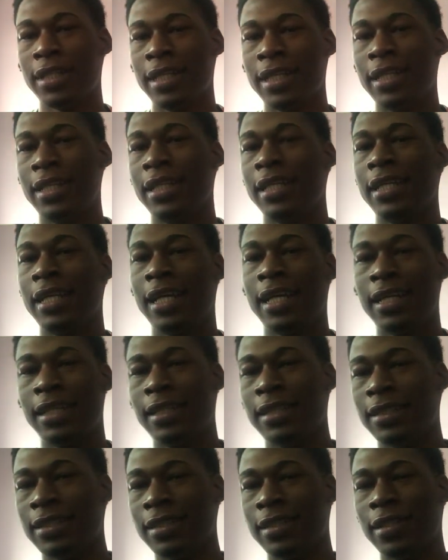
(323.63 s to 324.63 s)
in the
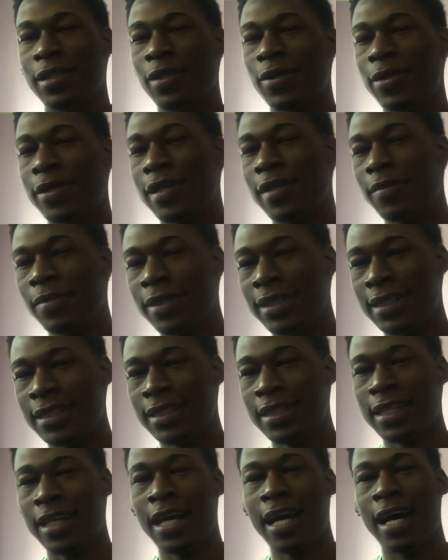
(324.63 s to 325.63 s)
end. You know what I mean?
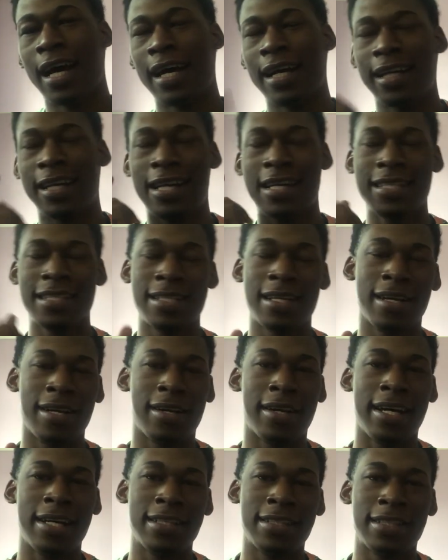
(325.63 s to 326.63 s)
That's not the
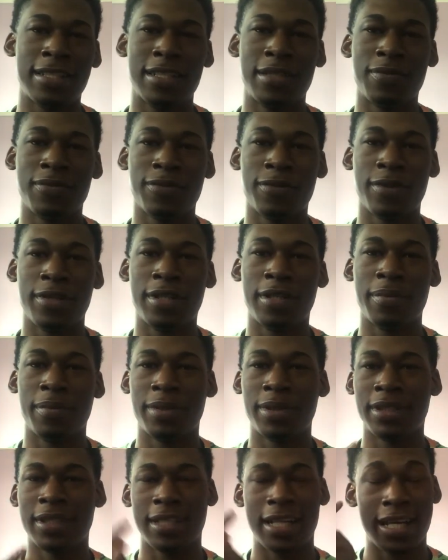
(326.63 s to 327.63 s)
right term for it,
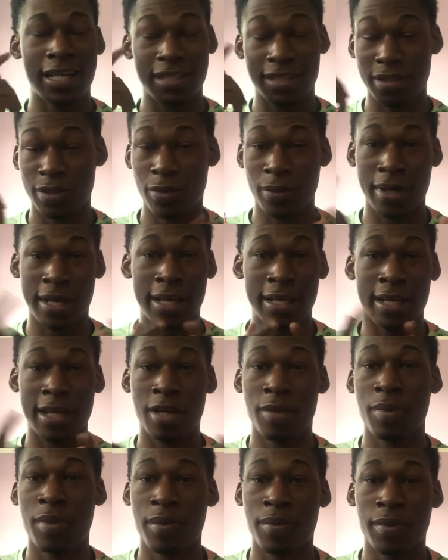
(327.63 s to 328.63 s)
but that's just what I can
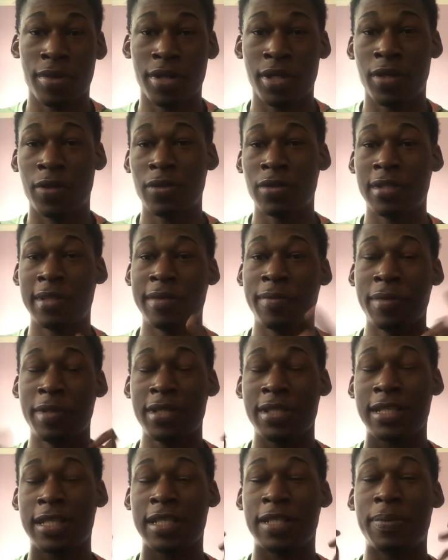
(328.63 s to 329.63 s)
remember now. So let me
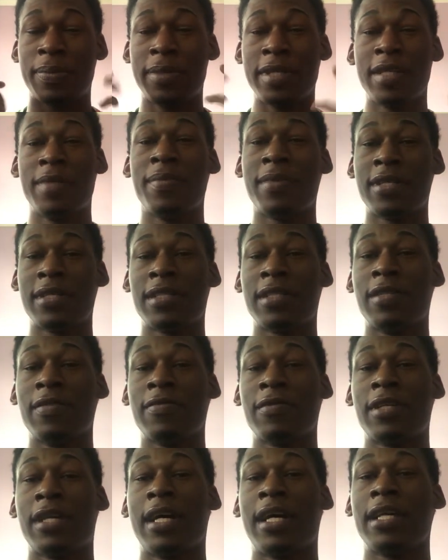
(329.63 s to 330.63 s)
just explain
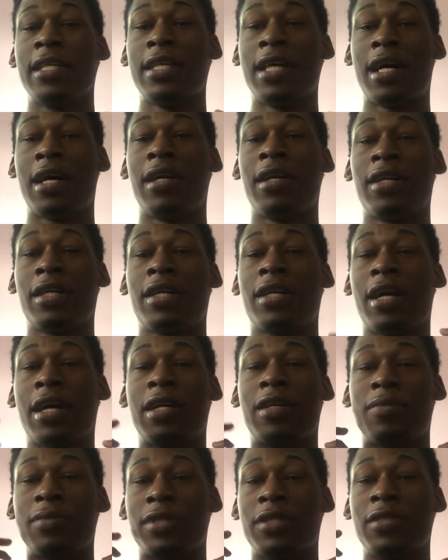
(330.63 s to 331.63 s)
myself so that y'all are
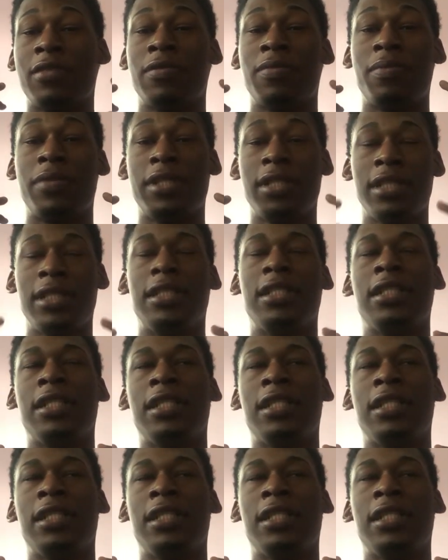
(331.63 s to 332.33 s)
caught up to speed.